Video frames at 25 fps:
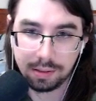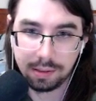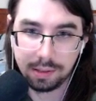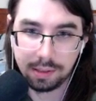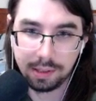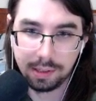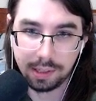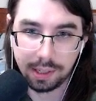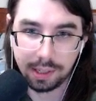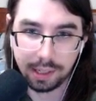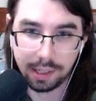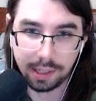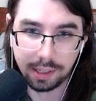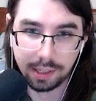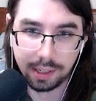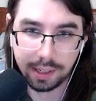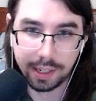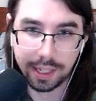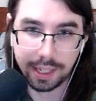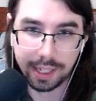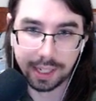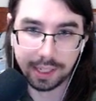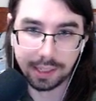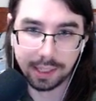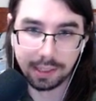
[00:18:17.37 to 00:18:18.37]
and
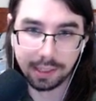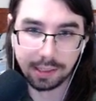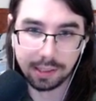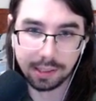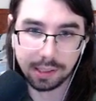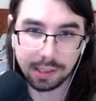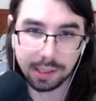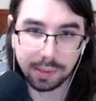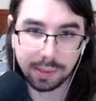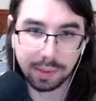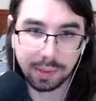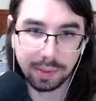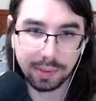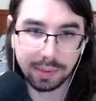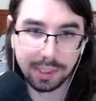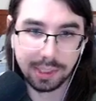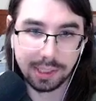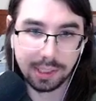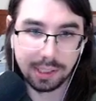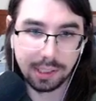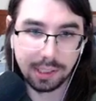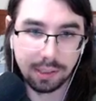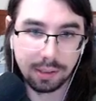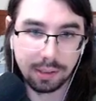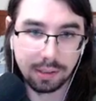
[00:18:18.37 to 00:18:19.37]
that is what we
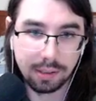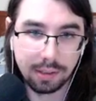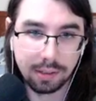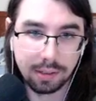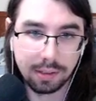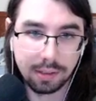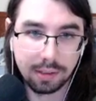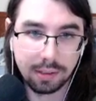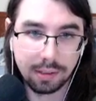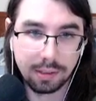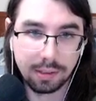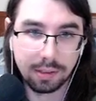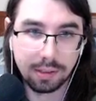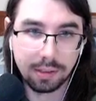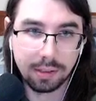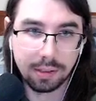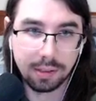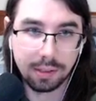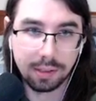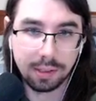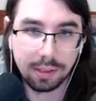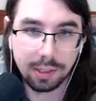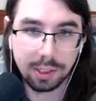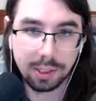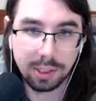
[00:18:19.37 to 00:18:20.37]
see.
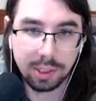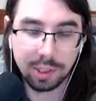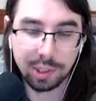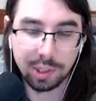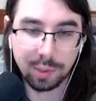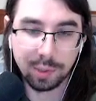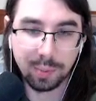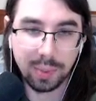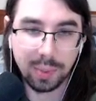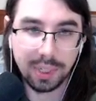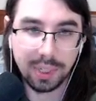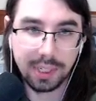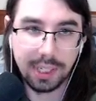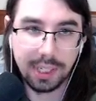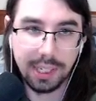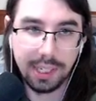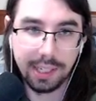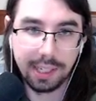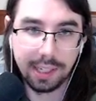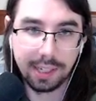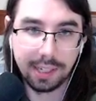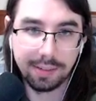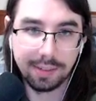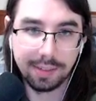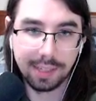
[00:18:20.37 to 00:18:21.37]
So monkey
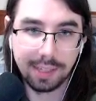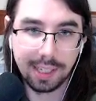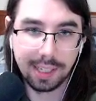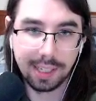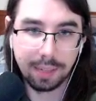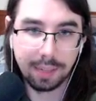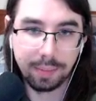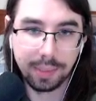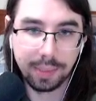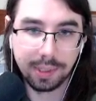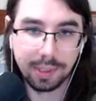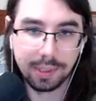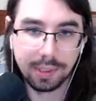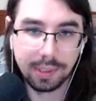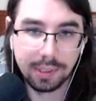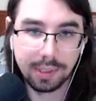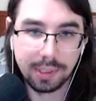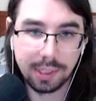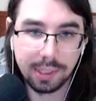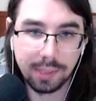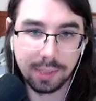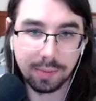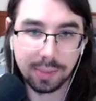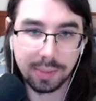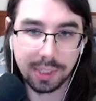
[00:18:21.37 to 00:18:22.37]
level up
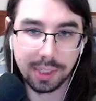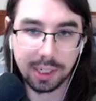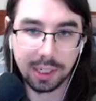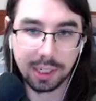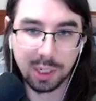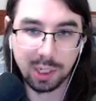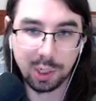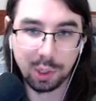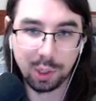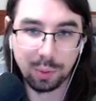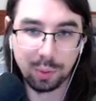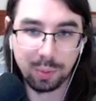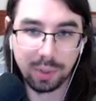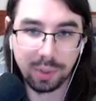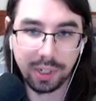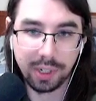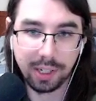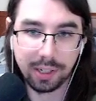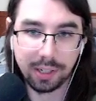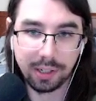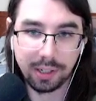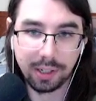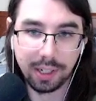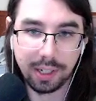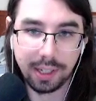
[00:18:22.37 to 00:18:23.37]
seems like a
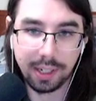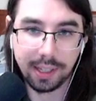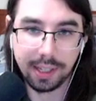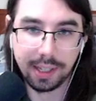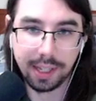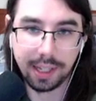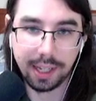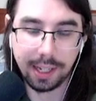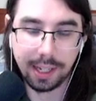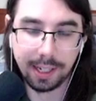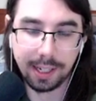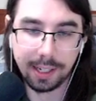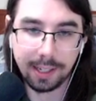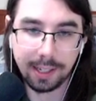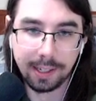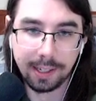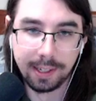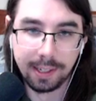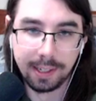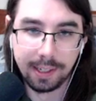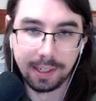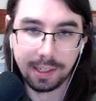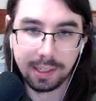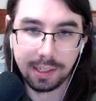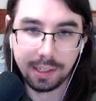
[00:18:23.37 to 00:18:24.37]
no-brainer, and then
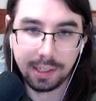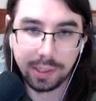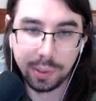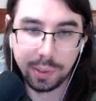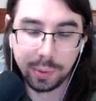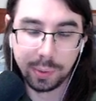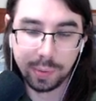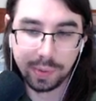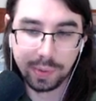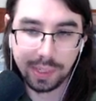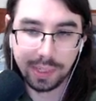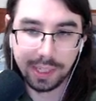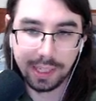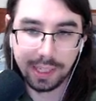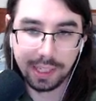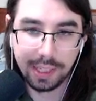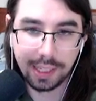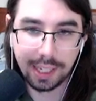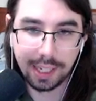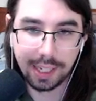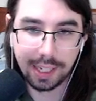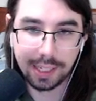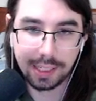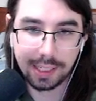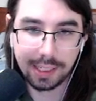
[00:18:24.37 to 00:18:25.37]
you'd really
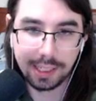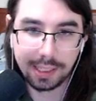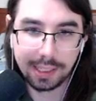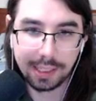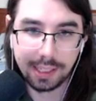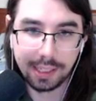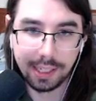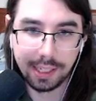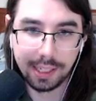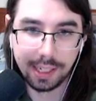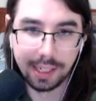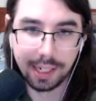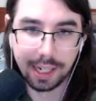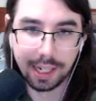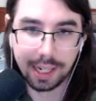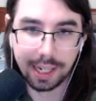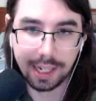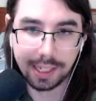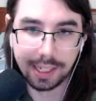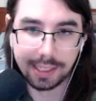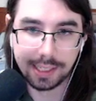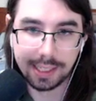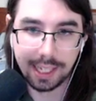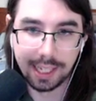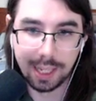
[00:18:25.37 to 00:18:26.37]
like to see
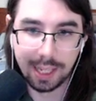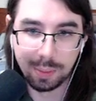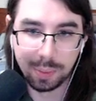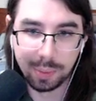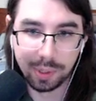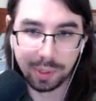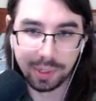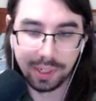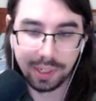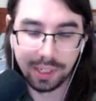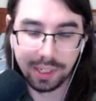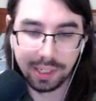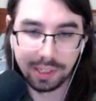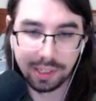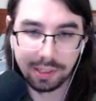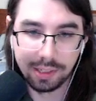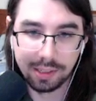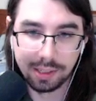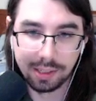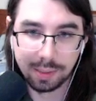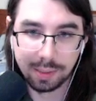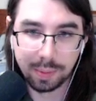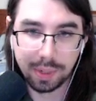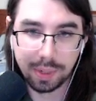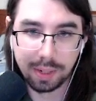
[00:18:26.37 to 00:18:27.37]
not taper here.
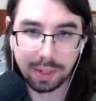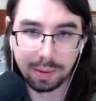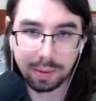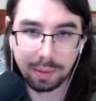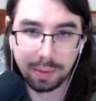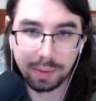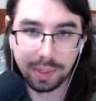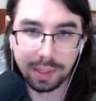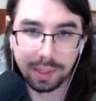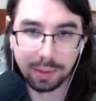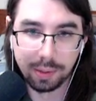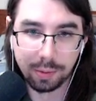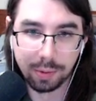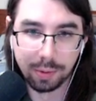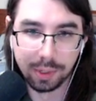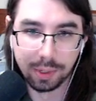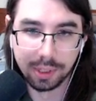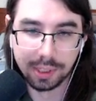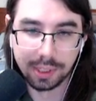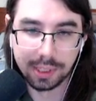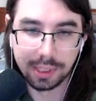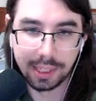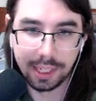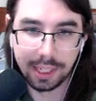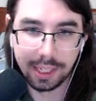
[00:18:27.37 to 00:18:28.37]
It's probably the
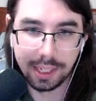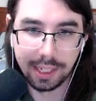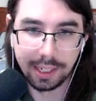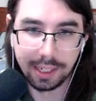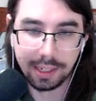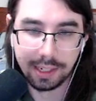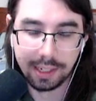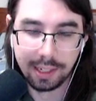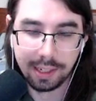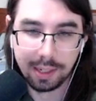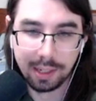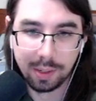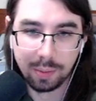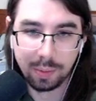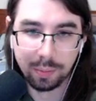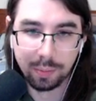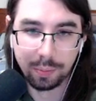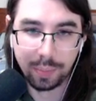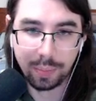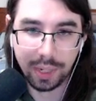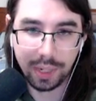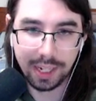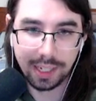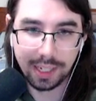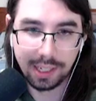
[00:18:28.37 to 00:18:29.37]
worst hit,
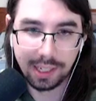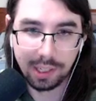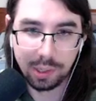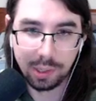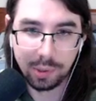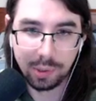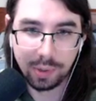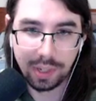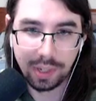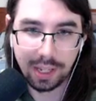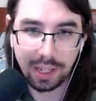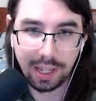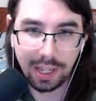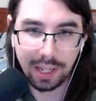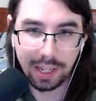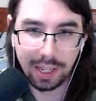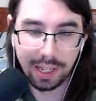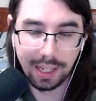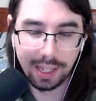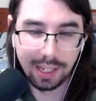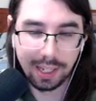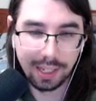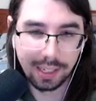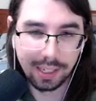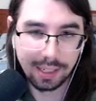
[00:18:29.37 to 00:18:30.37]
but you
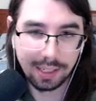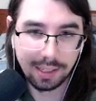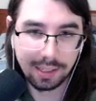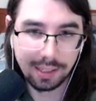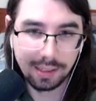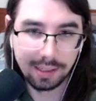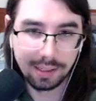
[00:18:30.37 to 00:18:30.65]
can